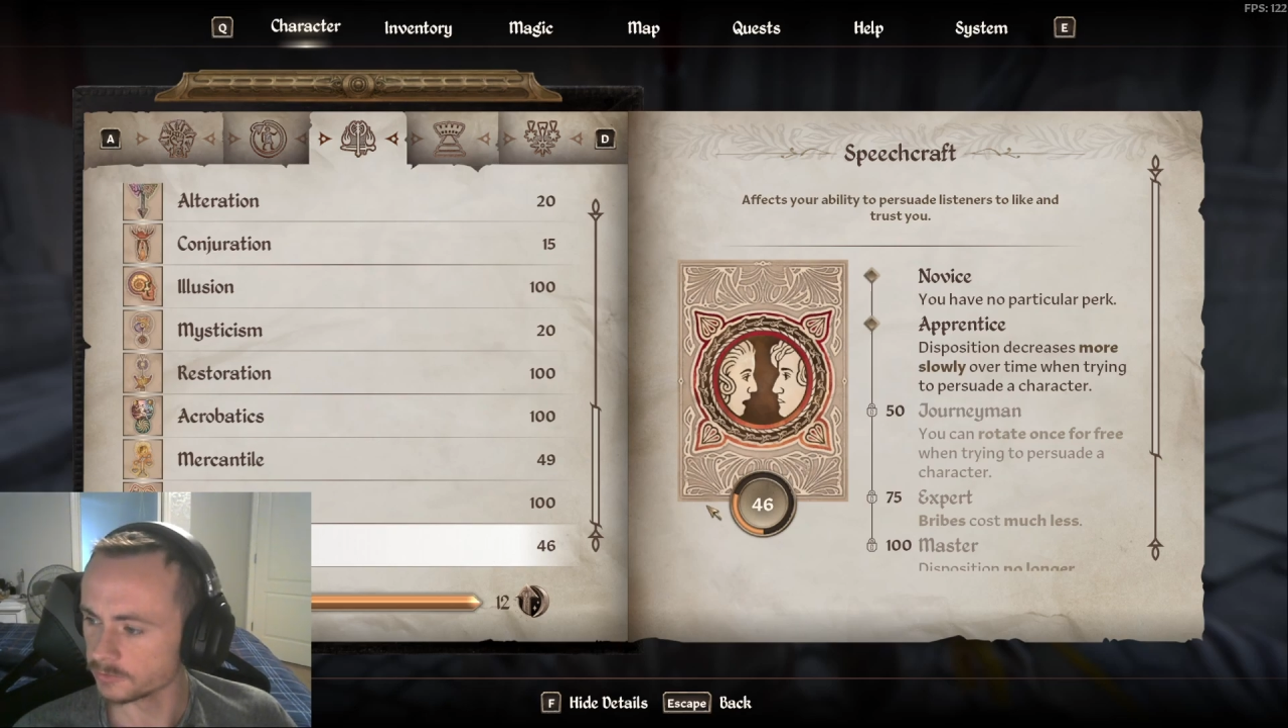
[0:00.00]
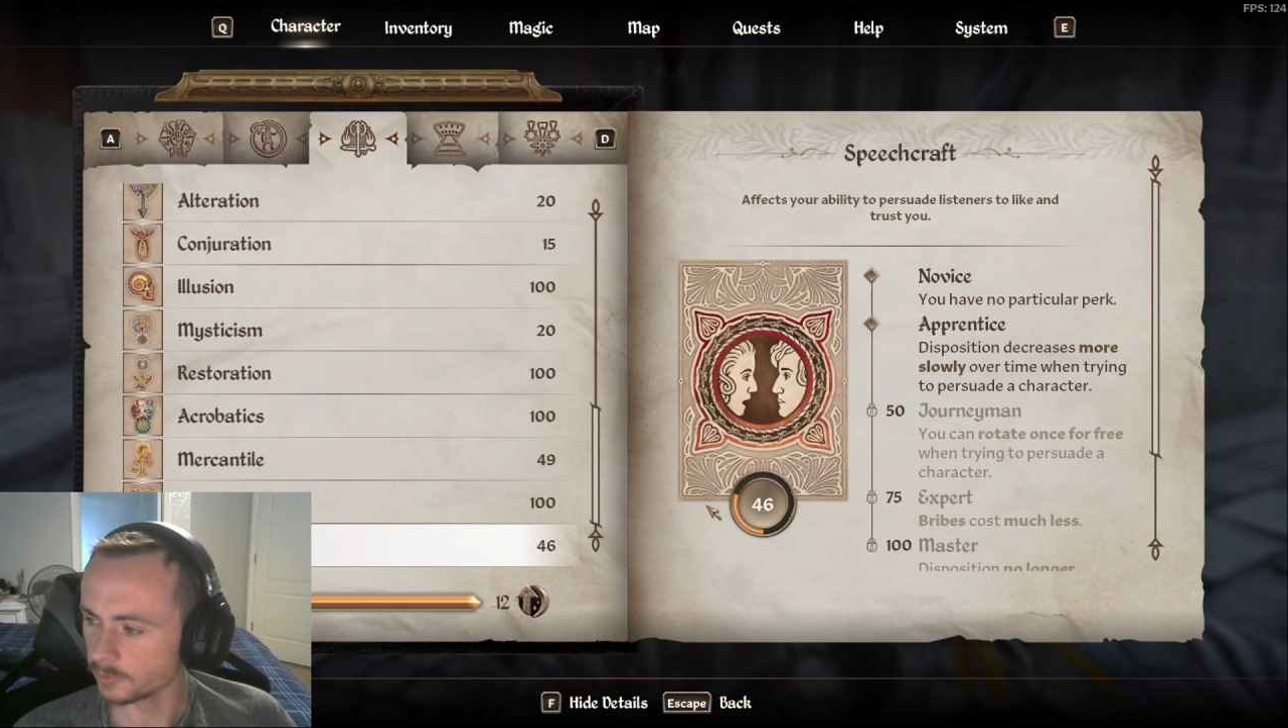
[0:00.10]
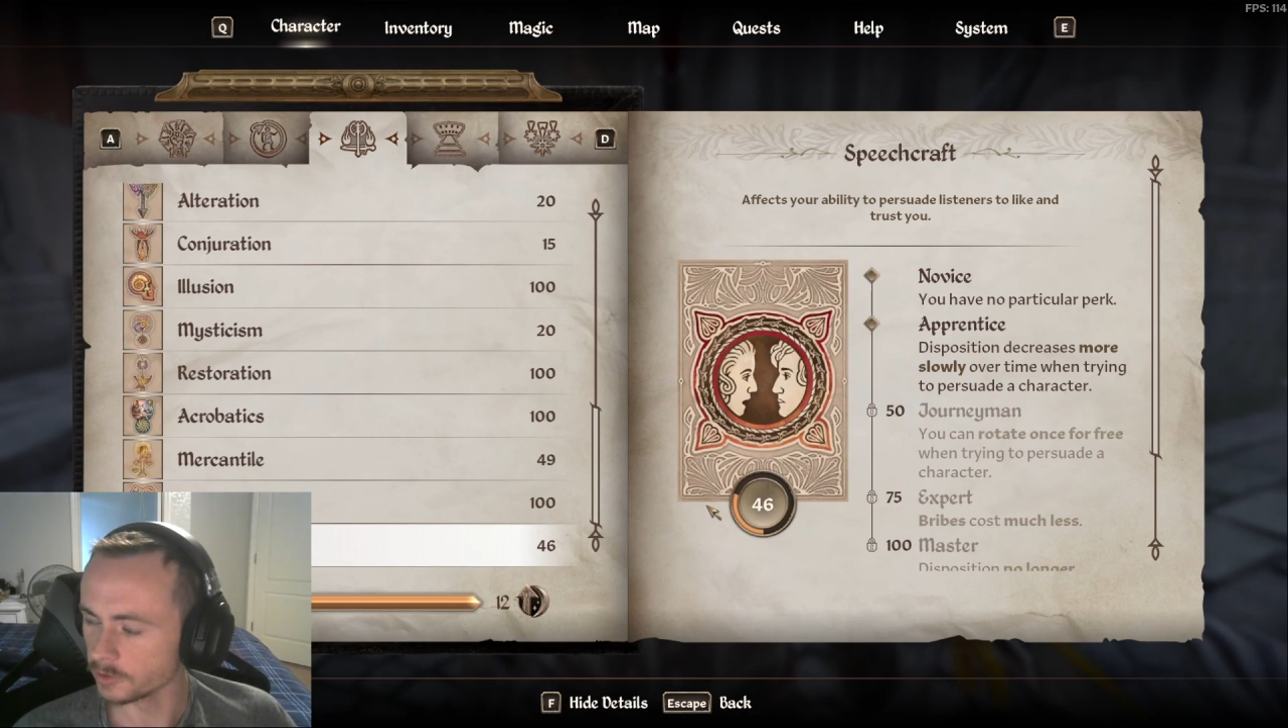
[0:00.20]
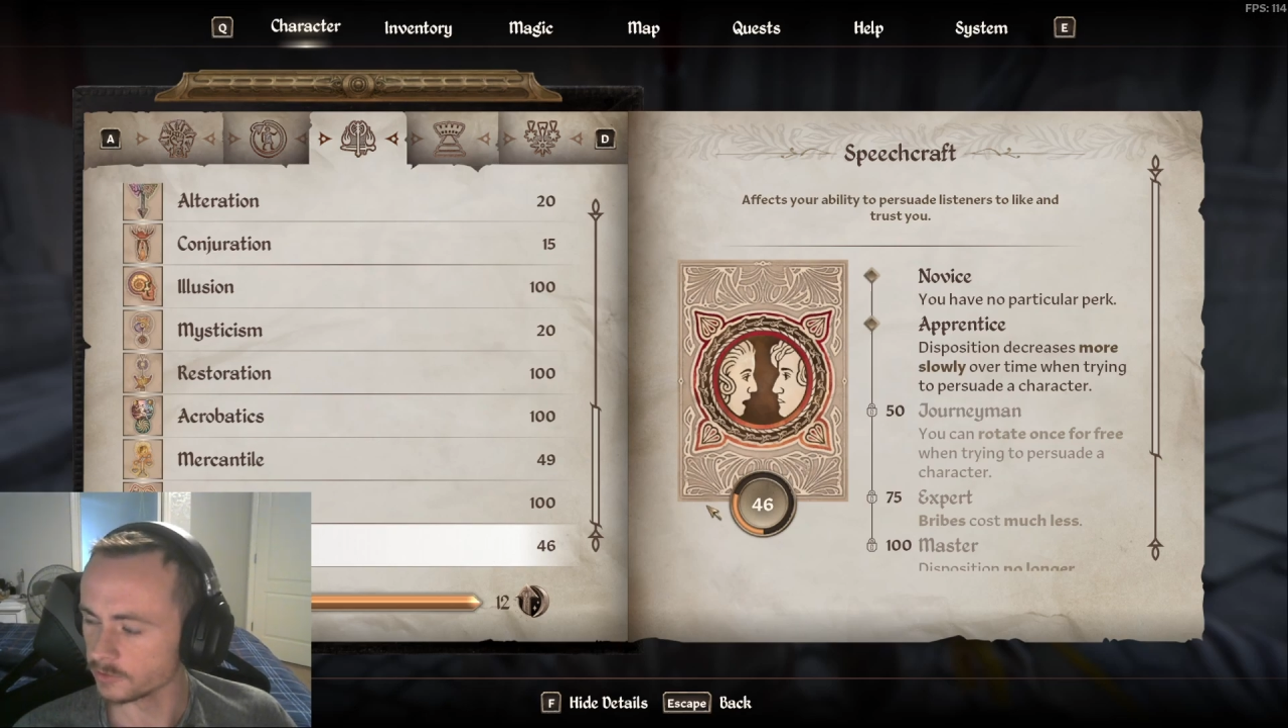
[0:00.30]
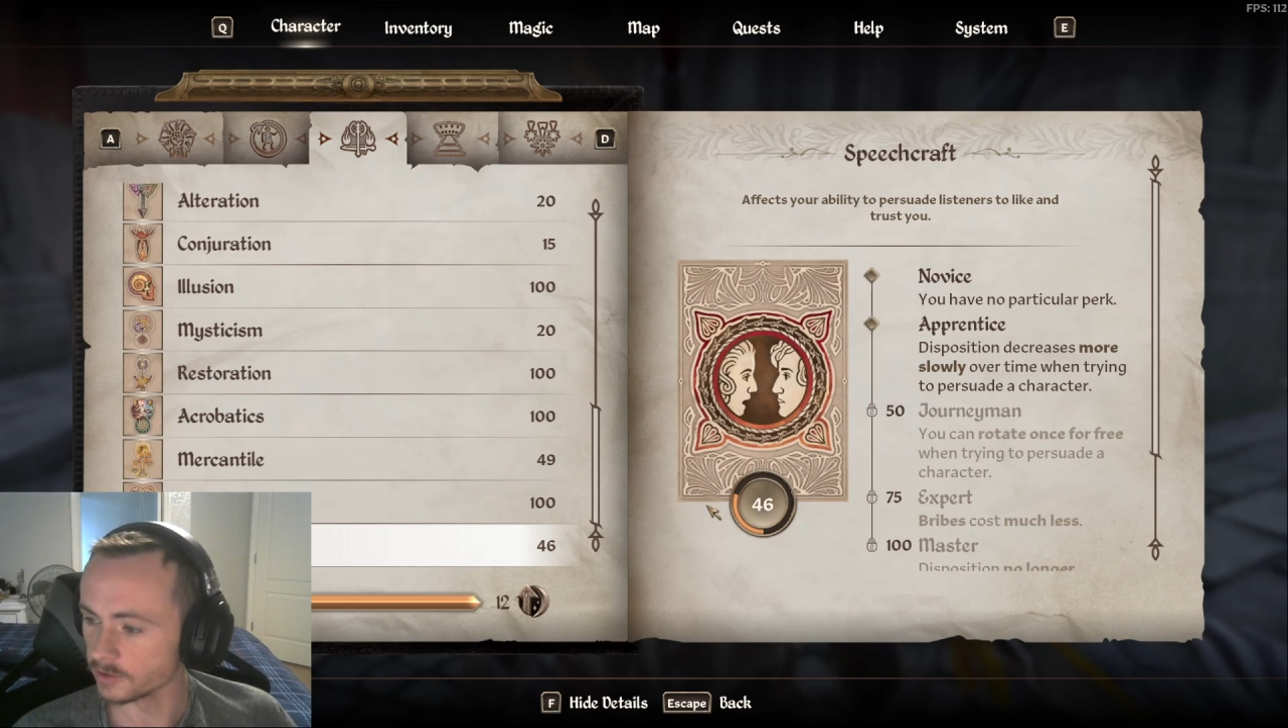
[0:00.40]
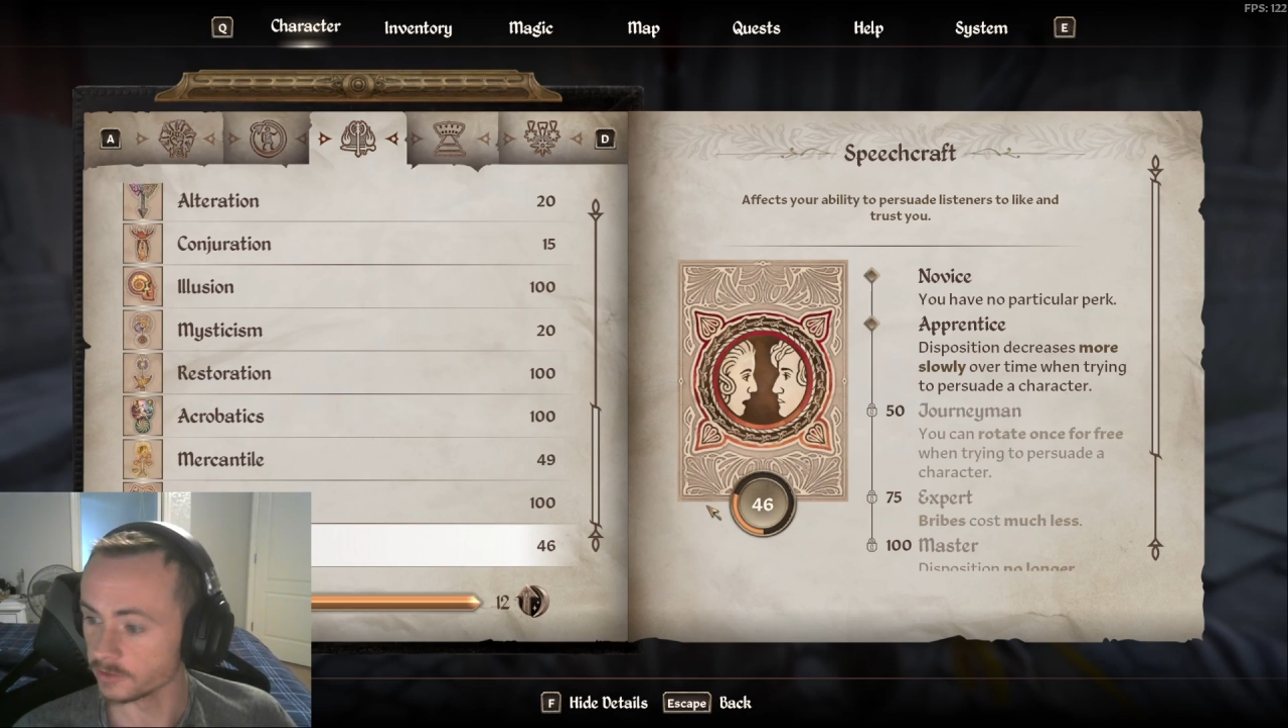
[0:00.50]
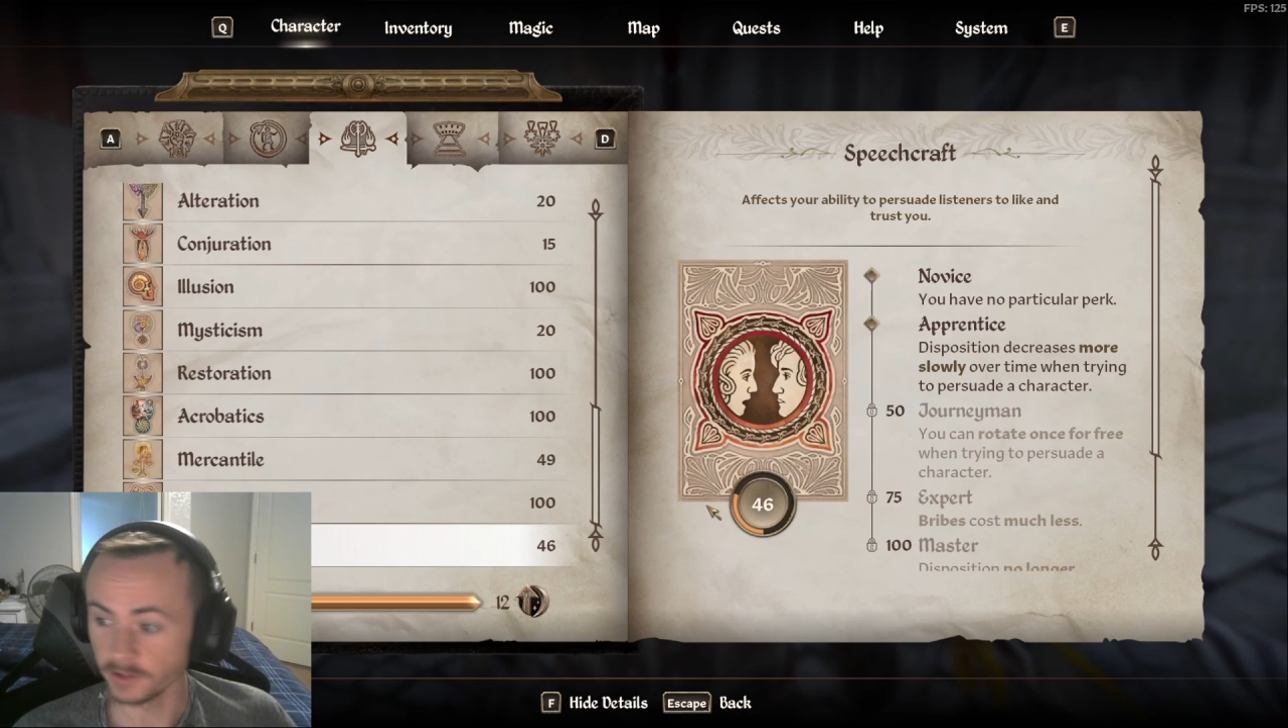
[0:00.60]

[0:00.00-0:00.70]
46.